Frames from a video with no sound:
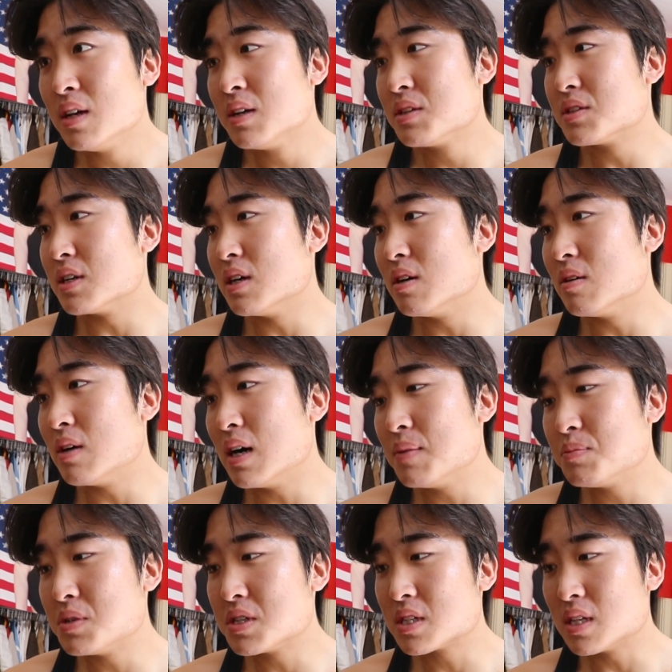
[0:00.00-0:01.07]
So
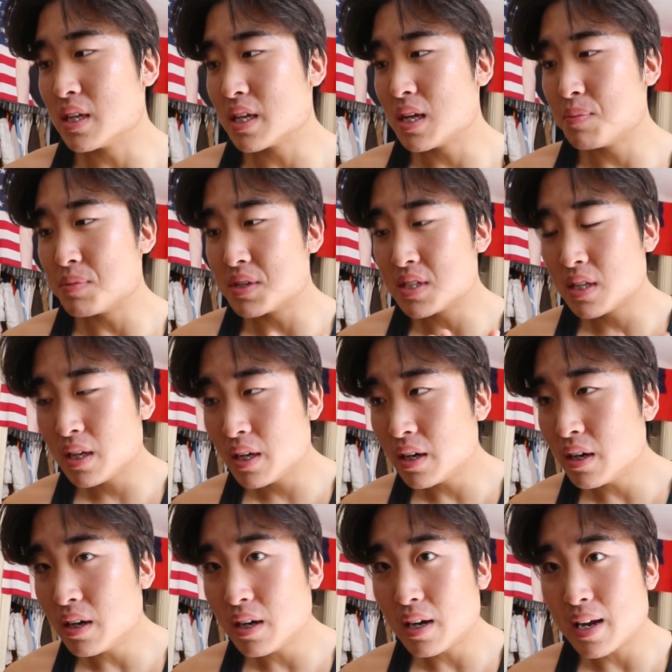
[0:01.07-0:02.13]
I'm just gonna keep this
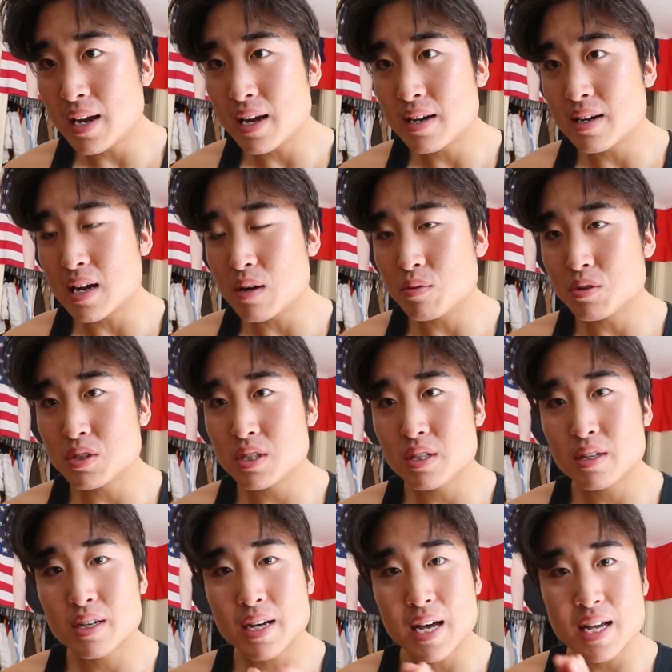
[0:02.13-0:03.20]
here and I will see
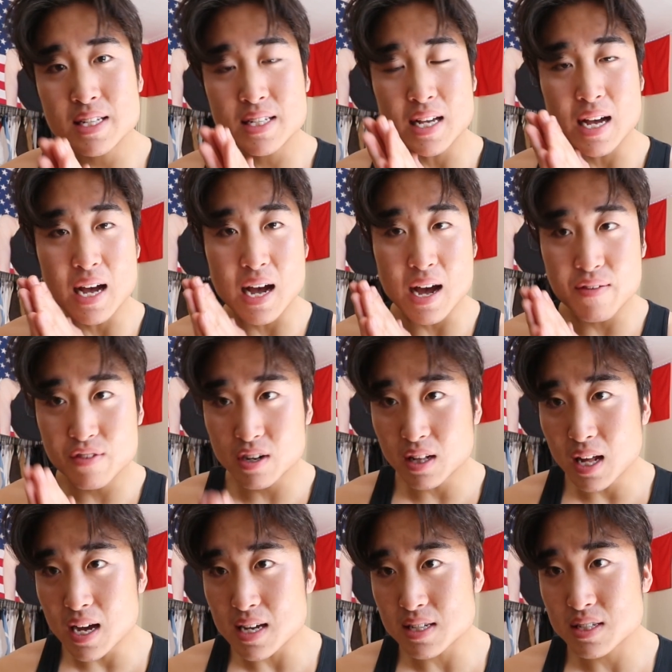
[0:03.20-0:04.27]
you guys after
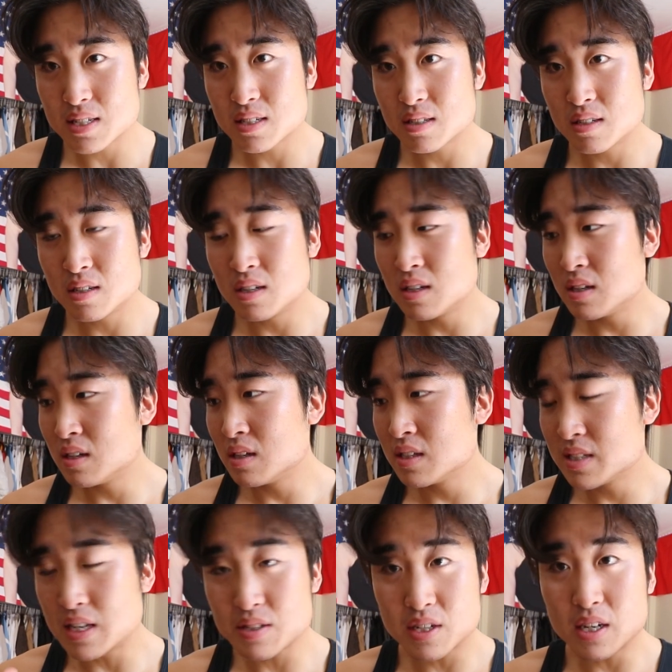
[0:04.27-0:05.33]
class.
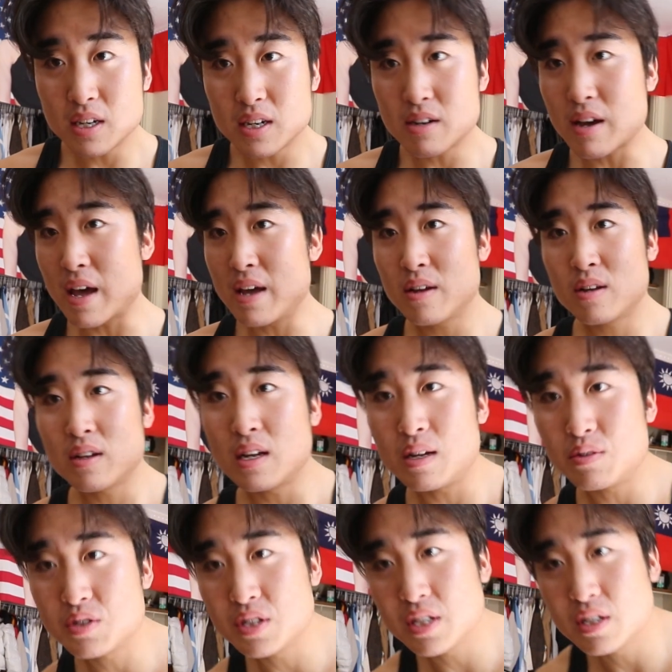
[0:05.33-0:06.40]
Sounds good? Okay,
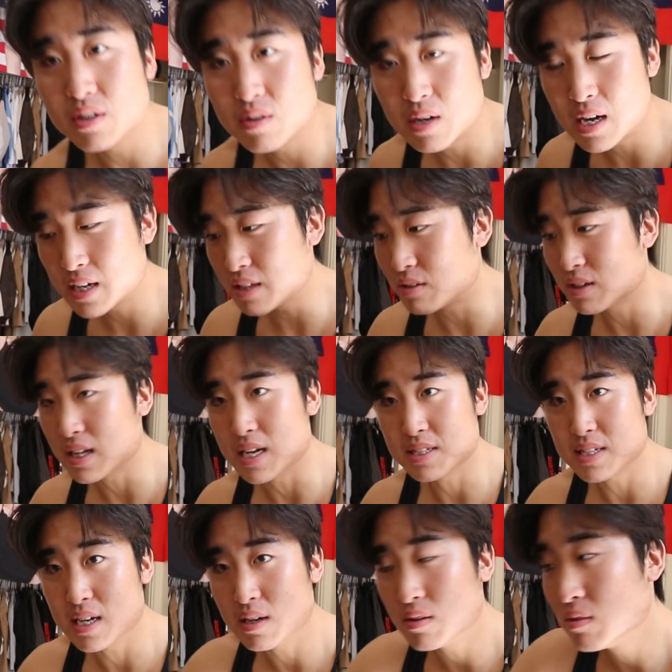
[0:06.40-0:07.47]
I'll see you. I'm gonna go to class
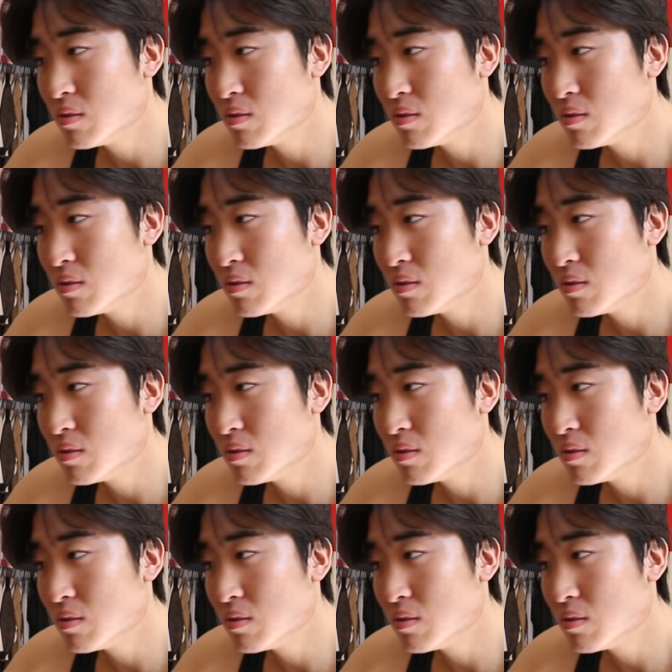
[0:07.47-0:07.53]
now.